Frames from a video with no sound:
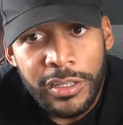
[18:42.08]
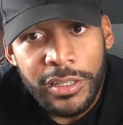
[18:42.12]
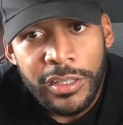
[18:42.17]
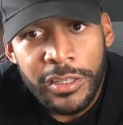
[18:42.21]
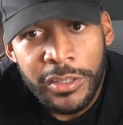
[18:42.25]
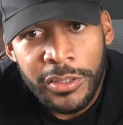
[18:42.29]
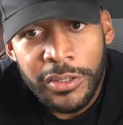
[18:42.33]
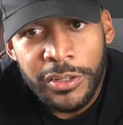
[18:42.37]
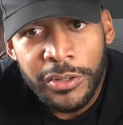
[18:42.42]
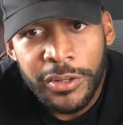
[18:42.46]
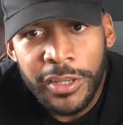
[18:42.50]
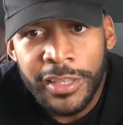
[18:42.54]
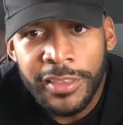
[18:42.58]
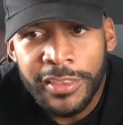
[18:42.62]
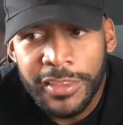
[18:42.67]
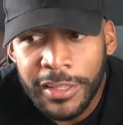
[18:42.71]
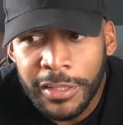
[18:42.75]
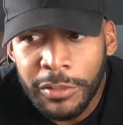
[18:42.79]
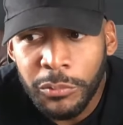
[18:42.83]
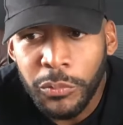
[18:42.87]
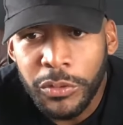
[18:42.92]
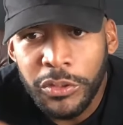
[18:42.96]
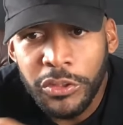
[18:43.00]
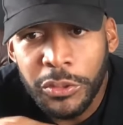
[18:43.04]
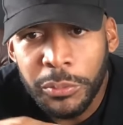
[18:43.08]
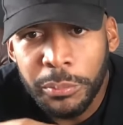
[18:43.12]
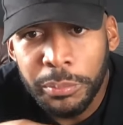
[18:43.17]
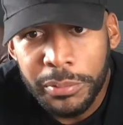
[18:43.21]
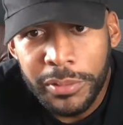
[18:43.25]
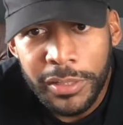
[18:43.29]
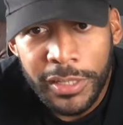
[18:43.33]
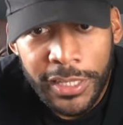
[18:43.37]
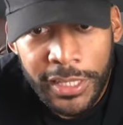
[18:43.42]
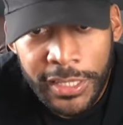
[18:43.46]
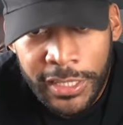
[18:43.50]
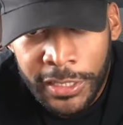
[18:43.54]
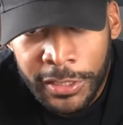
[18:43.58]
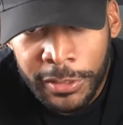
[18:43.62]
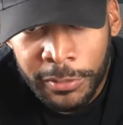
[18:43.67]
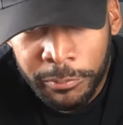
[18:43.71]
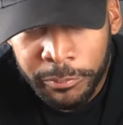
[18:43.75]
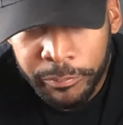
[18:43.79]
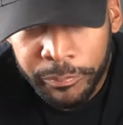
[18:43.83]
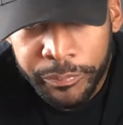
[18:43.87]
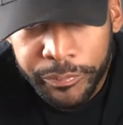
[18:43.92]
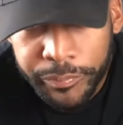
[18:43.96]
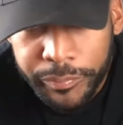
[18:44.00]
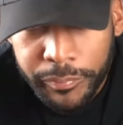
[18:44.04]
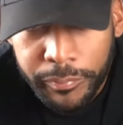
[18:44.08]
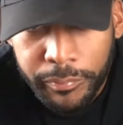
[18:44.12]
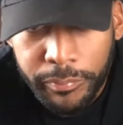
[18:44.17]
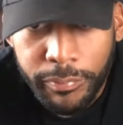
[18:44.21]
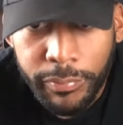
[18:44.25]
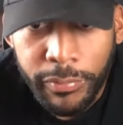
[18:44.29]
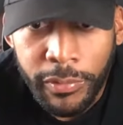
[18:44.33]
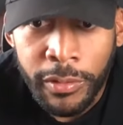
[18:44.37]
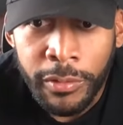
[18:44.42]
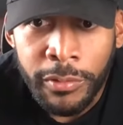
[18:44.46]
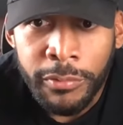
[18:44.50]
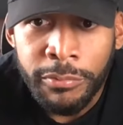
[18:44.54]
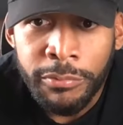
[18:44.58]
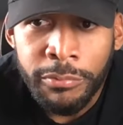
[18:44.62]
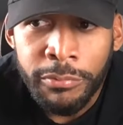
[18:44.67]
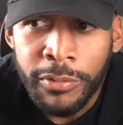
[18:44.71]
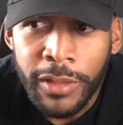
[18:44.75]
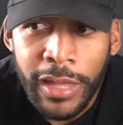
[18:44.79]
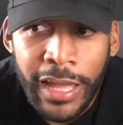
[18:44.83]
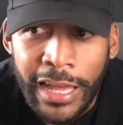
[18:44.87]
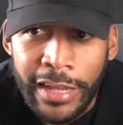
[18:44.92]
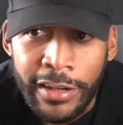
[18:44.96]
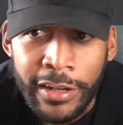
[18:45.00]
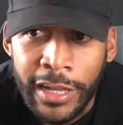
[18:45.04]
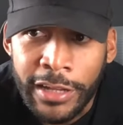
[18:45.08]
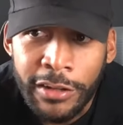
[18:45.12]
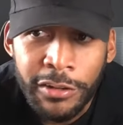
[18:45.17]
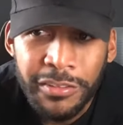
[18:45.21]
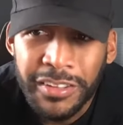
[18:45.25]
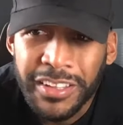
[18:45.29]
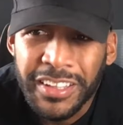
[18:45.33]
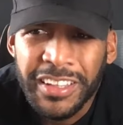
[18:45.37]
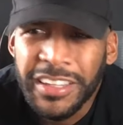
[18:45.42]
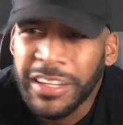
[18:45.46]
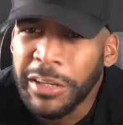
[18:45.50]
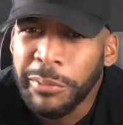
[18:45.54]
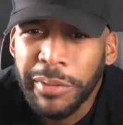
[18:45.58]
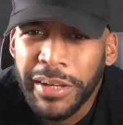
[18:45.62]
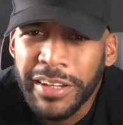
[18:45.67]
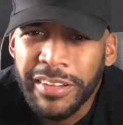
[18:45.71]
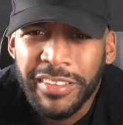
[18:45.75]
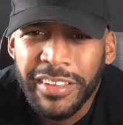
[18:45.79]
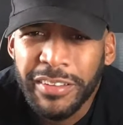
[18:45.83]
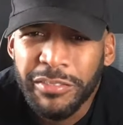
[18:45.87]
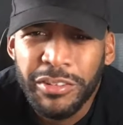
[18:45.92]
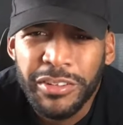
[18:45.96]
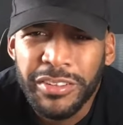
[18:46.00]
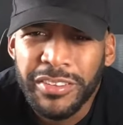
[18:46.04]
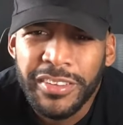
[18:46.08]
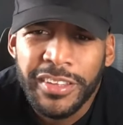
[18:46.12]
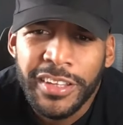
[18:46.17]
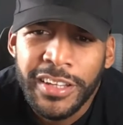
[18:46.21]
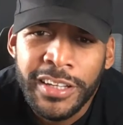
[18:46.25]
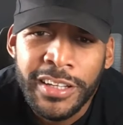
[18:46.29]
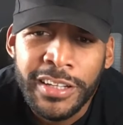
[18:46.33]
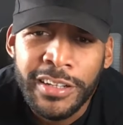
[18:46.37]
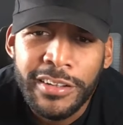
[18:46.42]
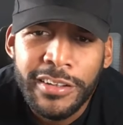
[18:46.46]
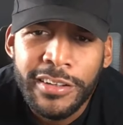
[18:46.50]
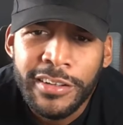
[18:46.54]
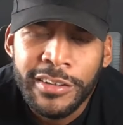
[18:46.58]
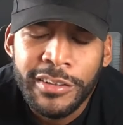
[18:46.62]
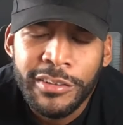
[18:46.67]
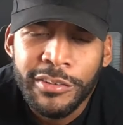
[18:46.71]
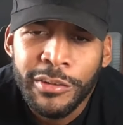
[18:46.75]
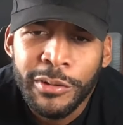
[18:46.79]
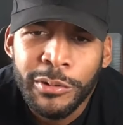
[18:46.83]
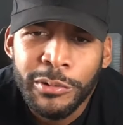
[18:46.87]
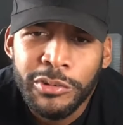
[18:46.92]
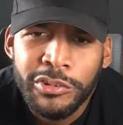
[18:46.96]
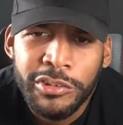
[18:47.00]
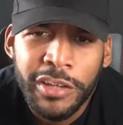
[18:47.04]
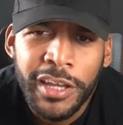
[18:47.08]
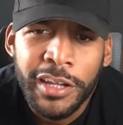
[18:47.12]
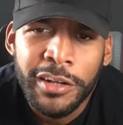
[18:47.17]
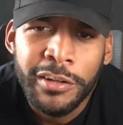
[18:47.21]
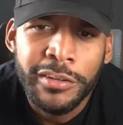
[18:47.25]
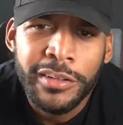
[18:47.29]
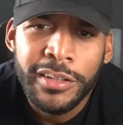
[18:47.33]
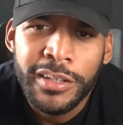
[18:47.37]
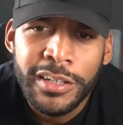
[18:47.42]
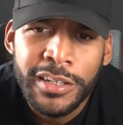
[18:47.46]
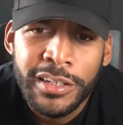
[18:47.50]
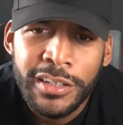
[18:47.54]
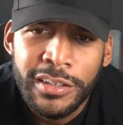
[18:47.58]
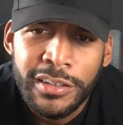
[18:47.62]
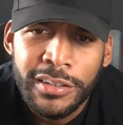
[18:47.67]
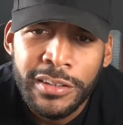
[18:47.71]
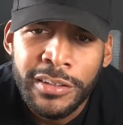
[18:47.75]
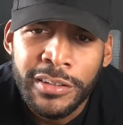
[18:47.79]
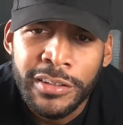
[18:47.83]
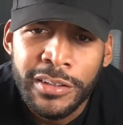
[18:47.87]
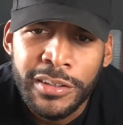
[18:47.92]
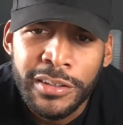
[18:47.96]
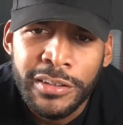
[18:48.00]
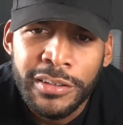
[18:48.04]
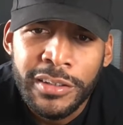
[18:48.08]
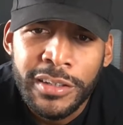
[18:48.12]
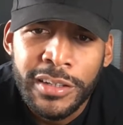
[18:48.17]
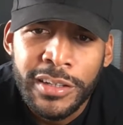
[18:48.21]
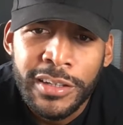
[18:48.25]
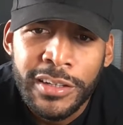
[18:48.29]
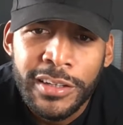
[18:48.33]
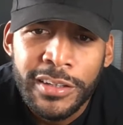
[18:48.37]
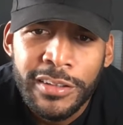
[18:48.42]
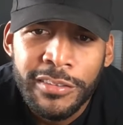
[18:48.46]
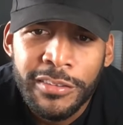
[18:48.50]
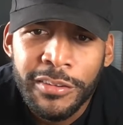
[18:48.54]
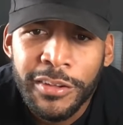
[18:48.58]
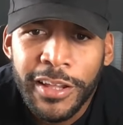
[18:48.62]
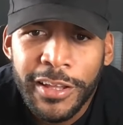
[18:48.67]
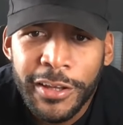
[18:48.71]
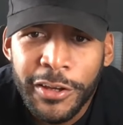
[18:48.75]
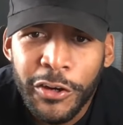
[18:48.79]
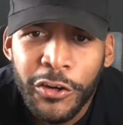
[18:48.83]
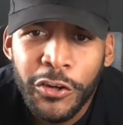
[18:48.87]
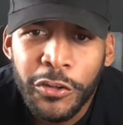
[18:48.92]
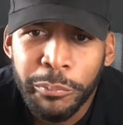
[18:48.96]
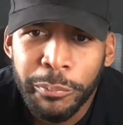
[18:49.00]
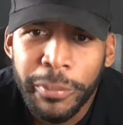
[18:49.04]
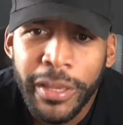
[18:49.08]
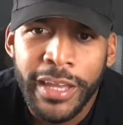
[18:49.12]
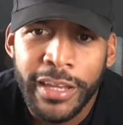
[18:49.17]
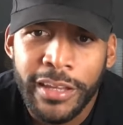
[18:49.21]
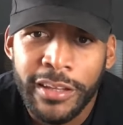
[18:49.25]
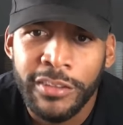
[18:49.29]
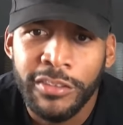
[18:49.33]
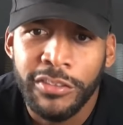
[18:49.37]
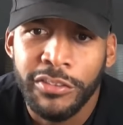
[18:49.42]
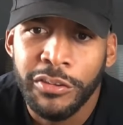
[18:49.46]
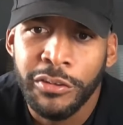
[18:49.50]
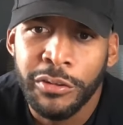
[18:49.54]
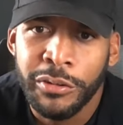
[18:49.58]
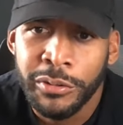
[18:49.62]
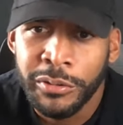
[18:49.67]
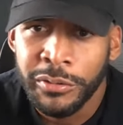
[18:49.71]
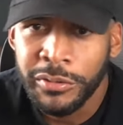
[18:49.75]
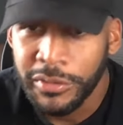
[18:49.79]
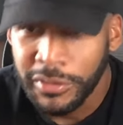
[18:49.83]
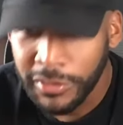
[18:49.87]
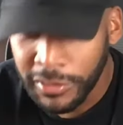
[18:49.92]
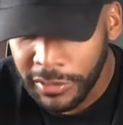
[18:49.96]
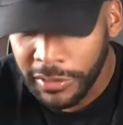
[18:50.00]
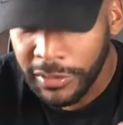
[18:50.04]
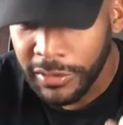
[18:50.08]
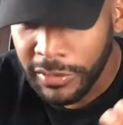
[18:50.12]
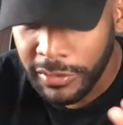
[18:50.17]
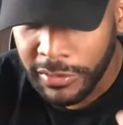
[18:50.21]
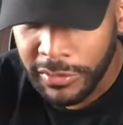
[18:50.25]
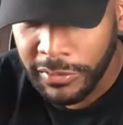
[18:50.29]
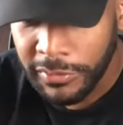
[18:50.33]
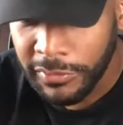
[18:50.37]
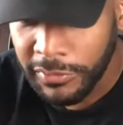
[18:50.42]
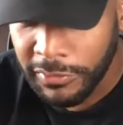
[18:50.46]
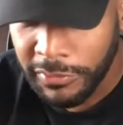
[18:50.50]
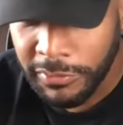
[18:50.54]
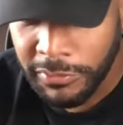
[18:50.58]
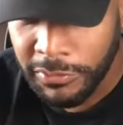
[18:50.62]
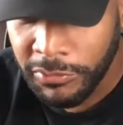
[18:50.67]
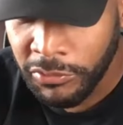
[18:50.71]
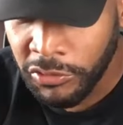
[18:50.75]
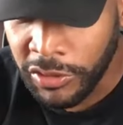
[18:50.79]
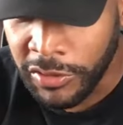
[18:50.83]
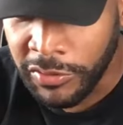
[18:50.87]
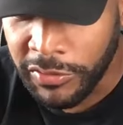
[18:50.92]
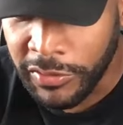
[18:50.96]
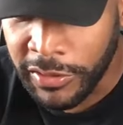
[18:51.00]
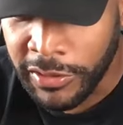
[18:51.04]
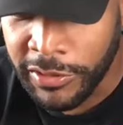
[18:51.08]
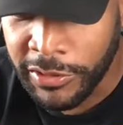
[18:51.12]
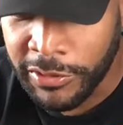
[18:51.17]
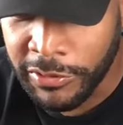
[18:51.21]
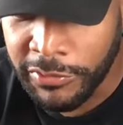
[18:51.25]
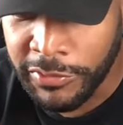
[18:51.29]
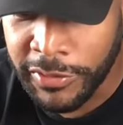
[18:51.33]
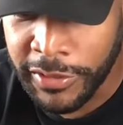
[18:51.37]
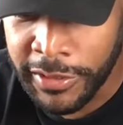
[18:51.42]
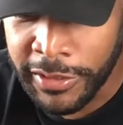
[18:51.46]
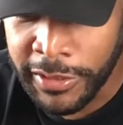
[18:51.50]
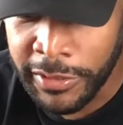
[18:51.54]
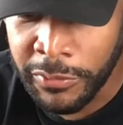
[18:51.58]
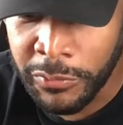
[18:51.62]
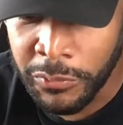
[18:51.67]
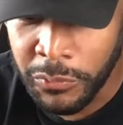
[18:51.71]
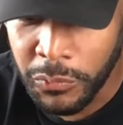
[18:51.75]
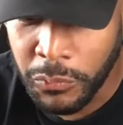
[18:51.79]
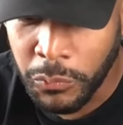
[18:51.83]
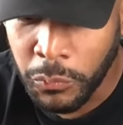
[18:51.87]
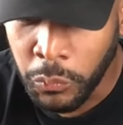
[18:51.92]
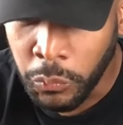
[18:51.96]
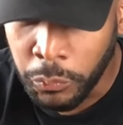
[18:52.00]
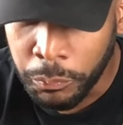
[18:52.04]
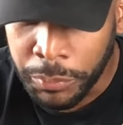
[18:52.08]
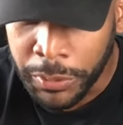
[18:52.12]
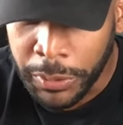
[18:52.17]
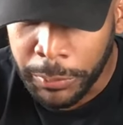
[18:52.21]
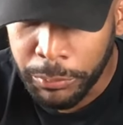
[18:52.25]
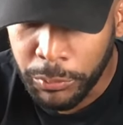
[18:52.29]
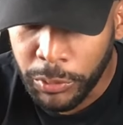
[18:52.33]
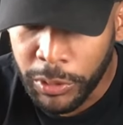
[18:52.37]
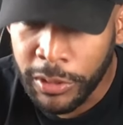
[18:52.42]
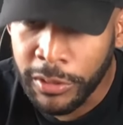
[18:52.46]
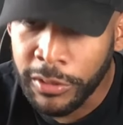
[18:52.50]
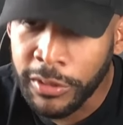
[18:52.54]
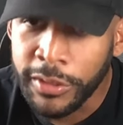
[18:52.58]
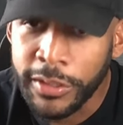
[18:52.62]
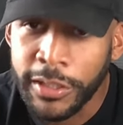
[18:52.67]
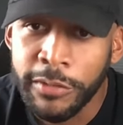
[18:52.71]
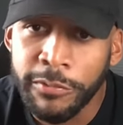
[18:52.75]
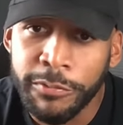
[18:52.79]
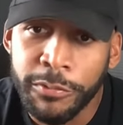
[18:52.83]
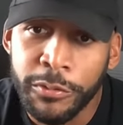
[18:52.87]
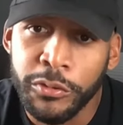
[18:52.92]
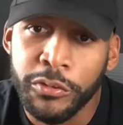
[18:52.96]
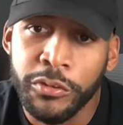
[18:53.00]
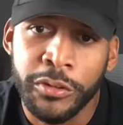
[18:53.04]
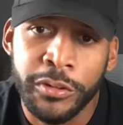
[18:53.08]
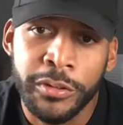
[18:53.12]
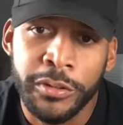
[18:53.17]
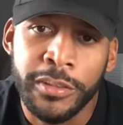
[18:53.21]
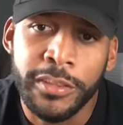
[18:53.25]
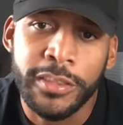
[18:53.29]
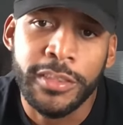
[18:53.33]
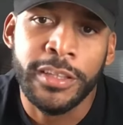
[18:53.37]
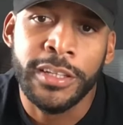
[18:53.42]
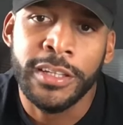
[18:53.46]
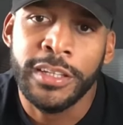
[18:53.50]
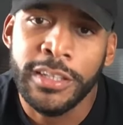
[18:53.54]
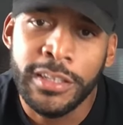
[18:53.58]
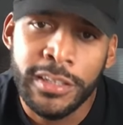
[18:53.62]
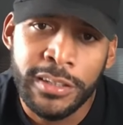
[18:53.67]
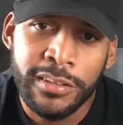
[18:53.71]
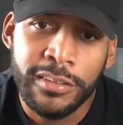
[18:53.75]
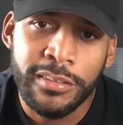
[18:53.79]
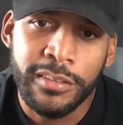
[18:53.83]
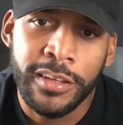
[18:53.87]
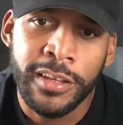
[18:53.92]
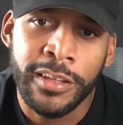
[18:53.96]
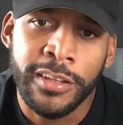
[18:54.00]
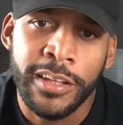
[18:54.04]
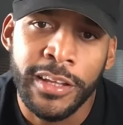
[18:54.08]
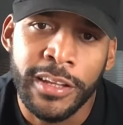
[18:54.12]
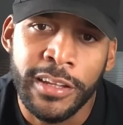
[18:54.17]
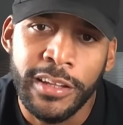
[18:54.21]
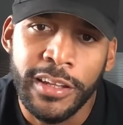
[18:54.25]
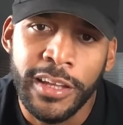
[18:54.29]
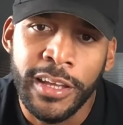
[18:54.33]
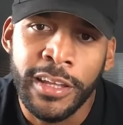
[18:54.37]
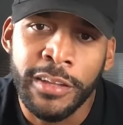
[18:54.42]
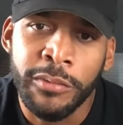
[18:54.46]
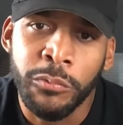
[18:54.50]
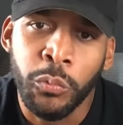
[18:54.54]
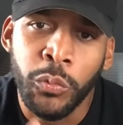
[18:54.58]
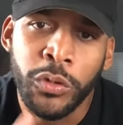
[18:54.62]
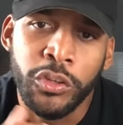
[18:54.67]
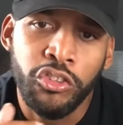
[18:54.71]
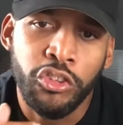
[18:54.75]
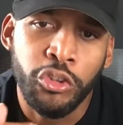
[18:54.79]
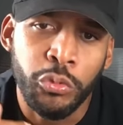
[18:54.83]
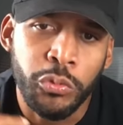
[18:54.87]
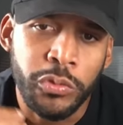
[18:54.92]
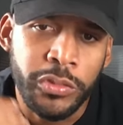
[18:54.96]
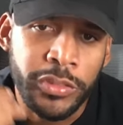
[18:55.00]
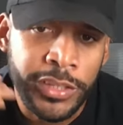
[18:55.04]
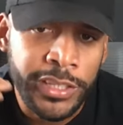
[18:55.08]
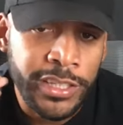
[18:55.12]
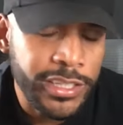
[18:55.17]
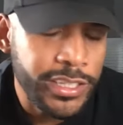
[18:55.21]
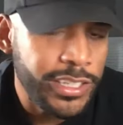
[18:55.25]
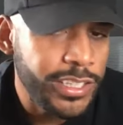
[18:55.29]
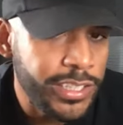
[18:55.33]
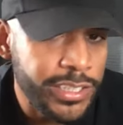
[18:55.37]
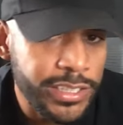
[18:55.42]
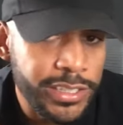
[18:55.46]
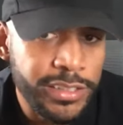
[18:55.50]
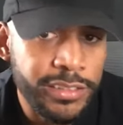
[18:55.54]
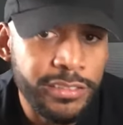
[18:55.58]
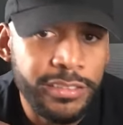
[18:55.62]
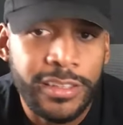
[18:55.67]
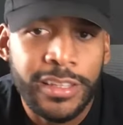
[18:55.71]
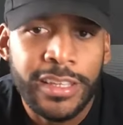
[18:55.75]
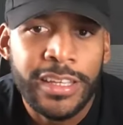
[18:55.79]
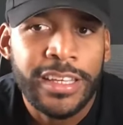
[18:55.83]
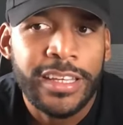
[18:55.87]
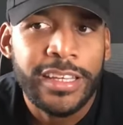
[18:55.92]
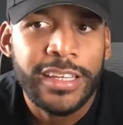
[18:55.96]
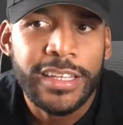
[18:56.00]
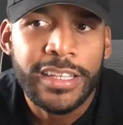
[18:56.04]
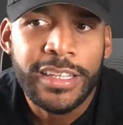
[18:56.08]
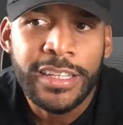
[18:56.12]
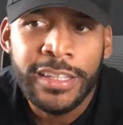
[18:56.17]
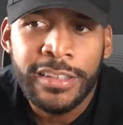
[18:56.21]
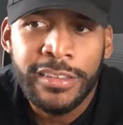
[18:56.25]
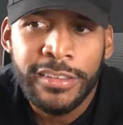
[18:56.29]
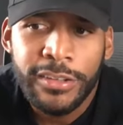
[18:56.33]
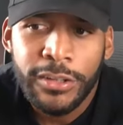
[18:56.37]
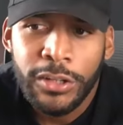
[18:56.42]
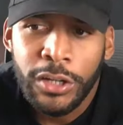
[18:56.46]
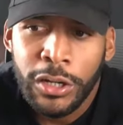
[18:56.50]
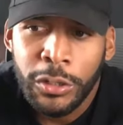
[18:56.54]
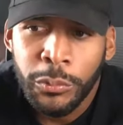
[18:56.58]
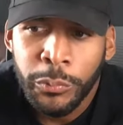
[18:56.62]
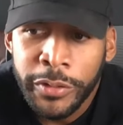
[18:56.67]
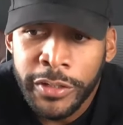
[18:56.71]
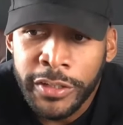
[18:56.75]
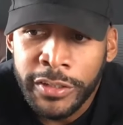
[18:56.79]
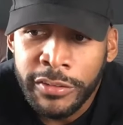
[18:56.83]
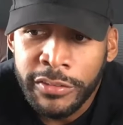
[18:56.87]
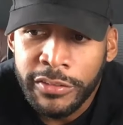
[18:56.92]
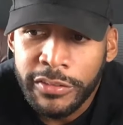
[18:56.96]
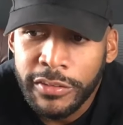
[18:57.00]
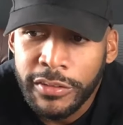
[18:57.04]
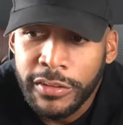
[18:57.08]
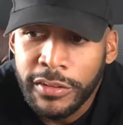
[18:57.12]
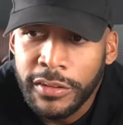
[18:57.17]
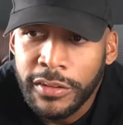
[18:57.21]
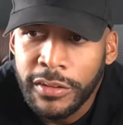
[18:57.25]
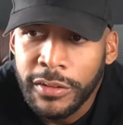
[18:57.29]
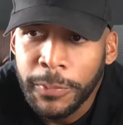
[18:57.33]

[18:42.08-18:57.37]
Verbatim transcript: you know, and then when you play it, I don't think anybody's ever said there's no shadow there, you know? So that goes back into just understanding people are looking for certain things, and what you think it is isn't always